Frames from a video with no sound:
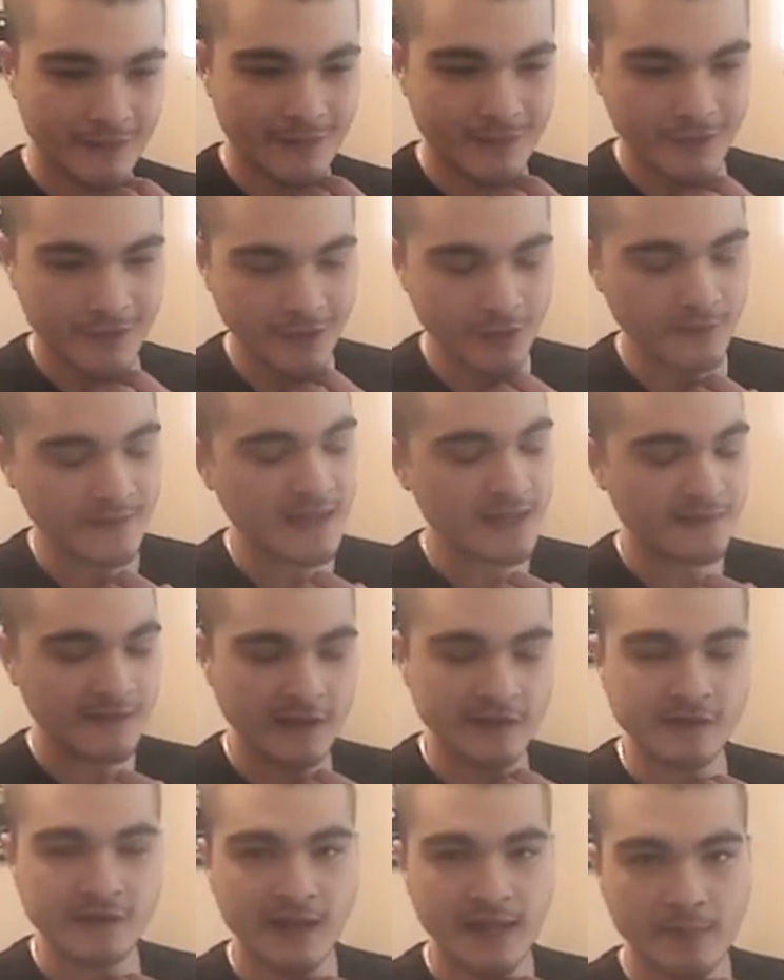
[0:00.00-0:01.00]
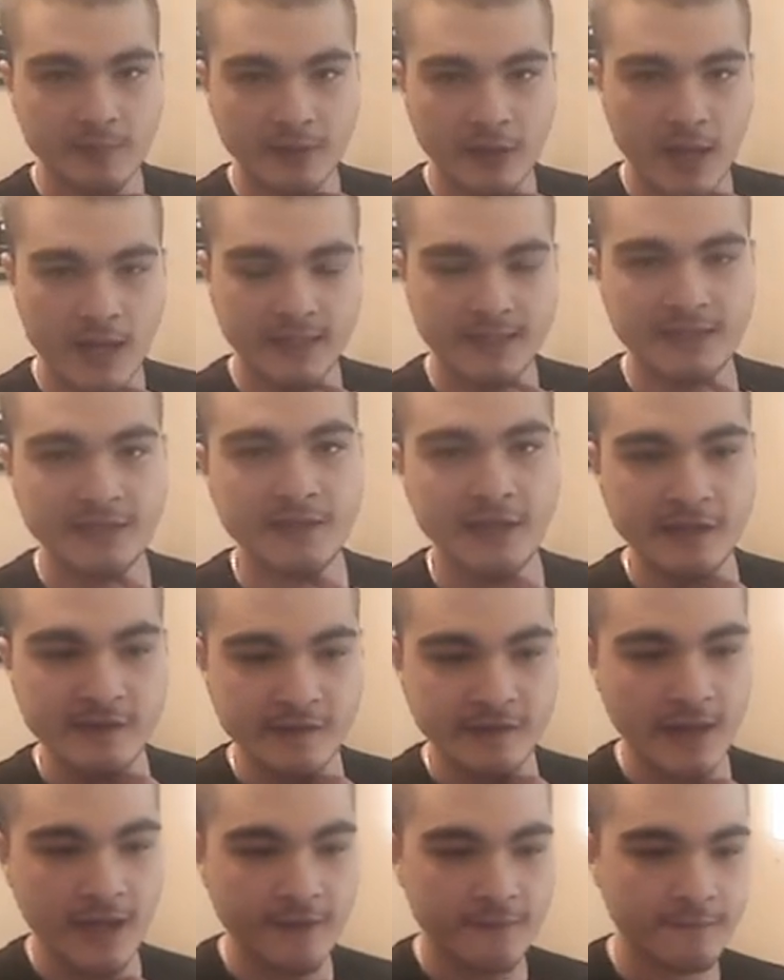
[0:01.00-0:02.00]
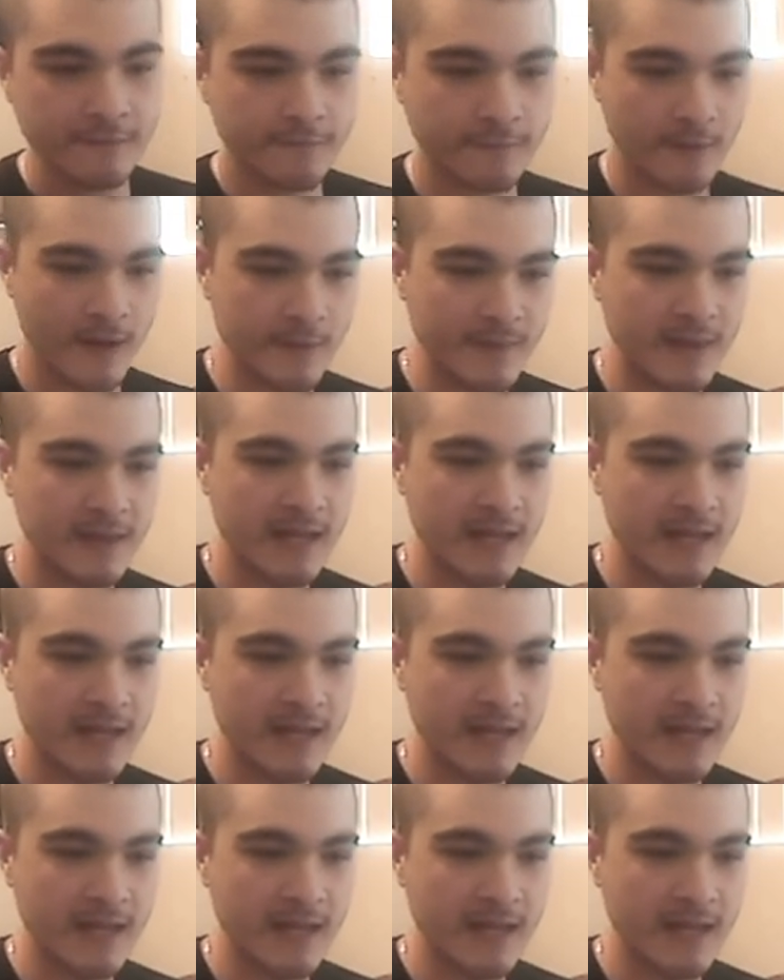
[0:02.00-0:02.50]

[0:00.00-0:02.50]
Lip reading: they stay blocky. They stay From